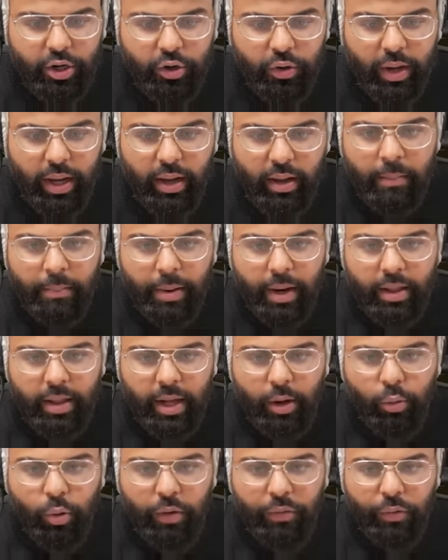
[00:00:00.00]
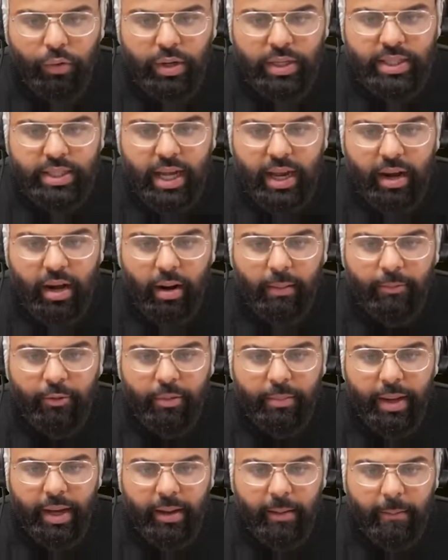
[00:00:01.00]
do it, but I think Quiff already set it up
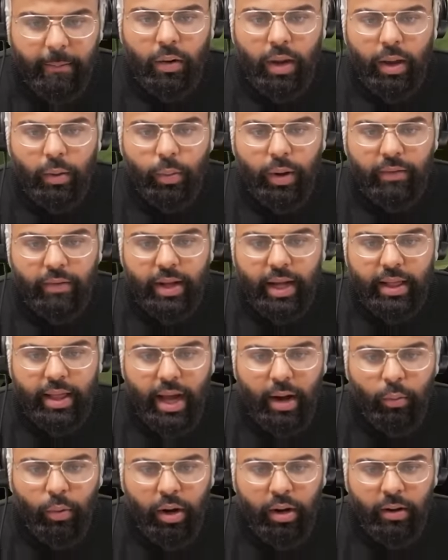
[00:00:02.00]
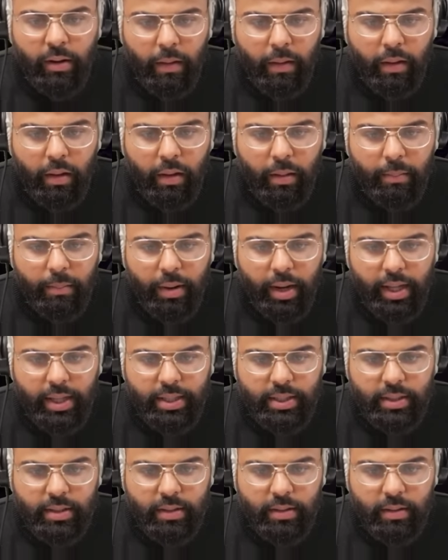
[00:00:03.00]
for me. Okay, we have to get that one.
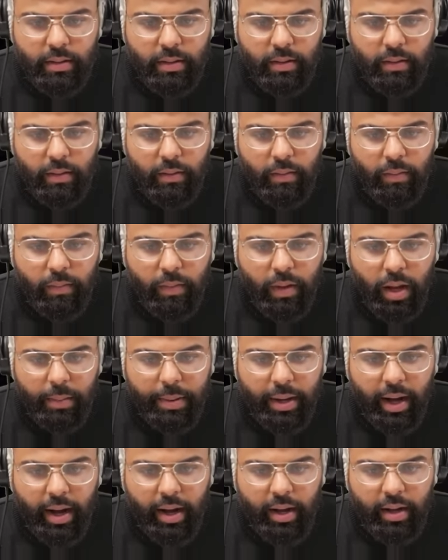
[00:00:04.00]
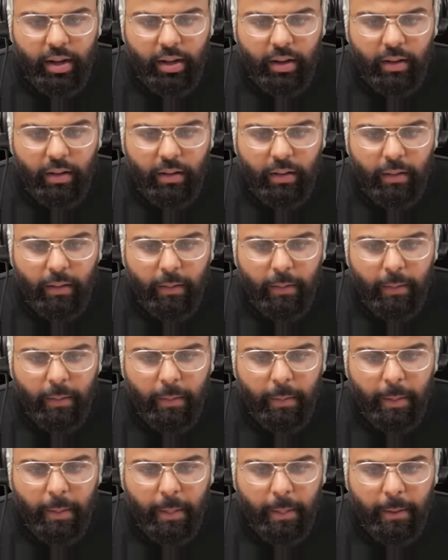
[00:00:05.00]
Please. A bit higher.
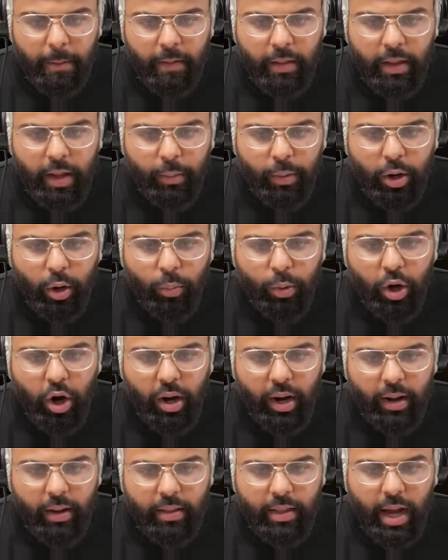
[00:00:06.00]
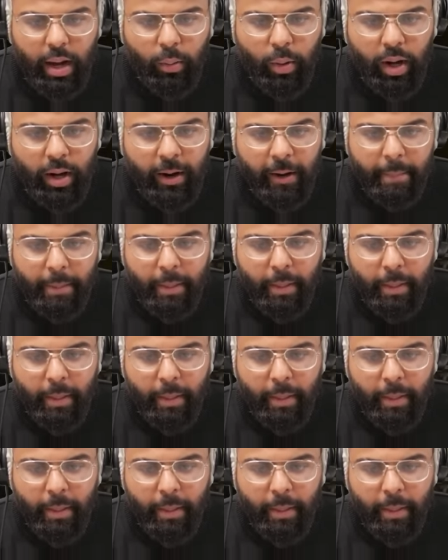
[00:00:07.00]
There we go. We got it. That one.